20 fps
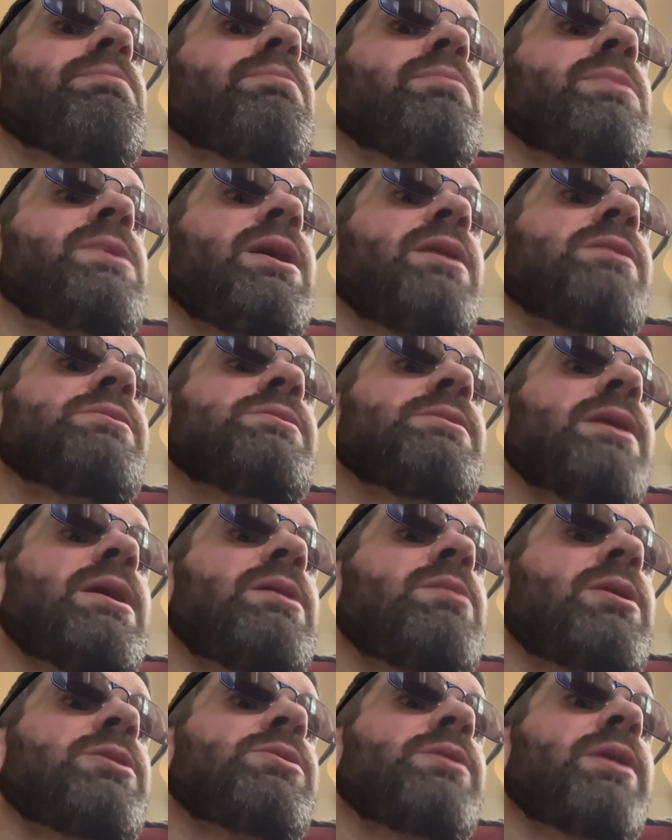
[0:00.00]
Yes,
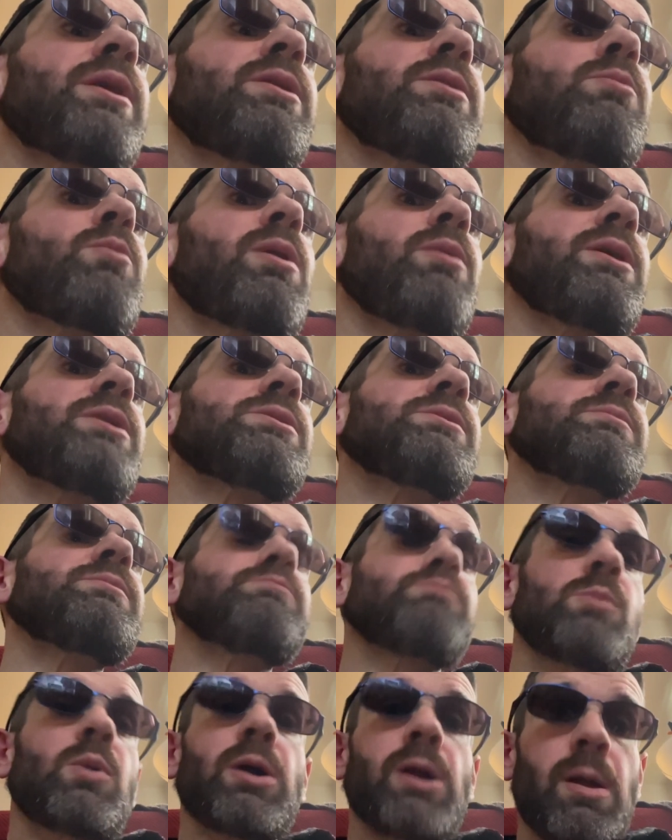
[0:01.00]
and what do they do? Well, that's
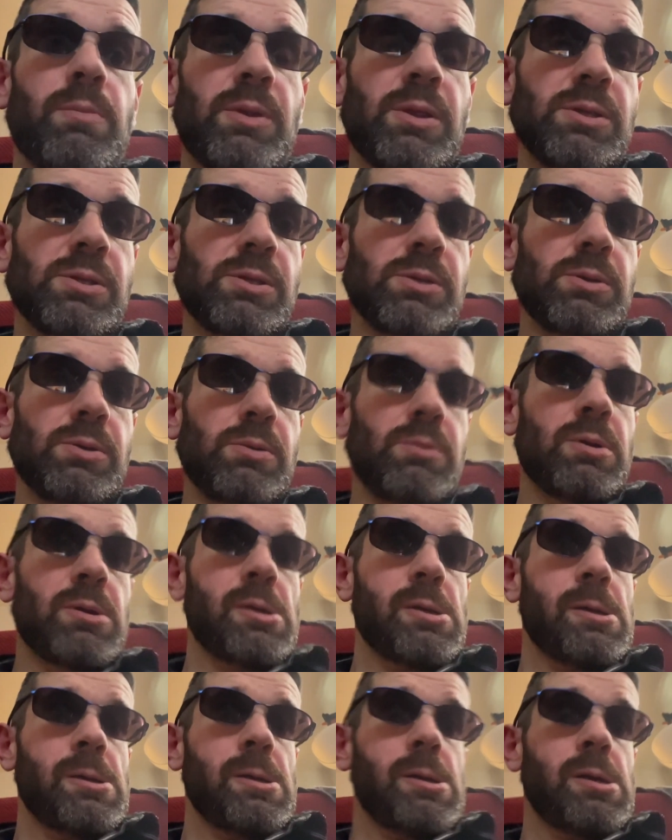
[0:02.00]
what companies do
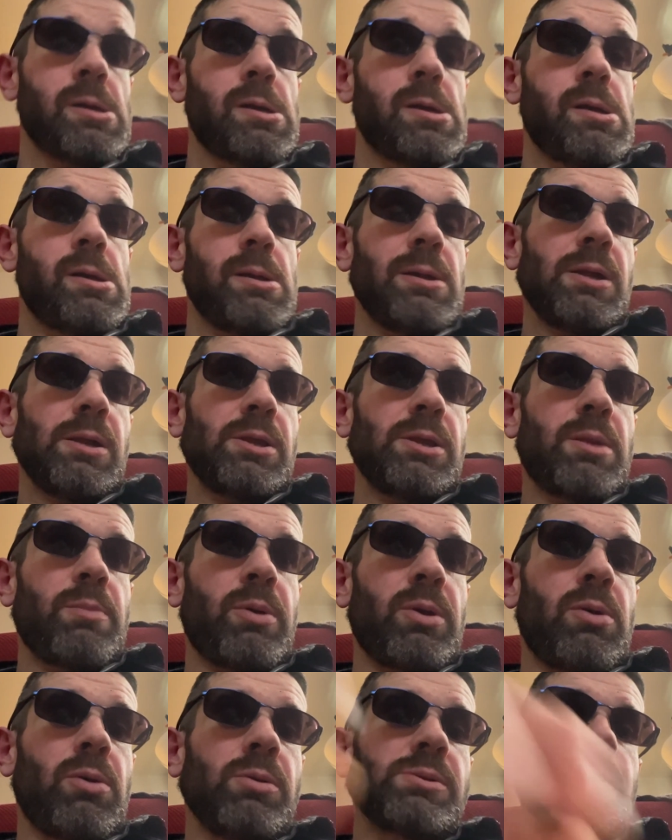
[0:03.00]
to
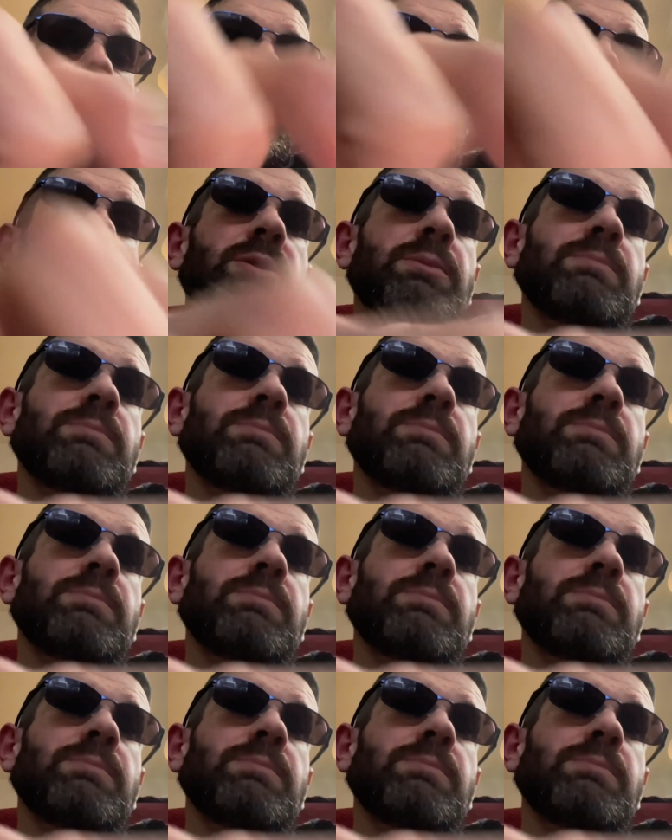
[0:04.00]
put holes in their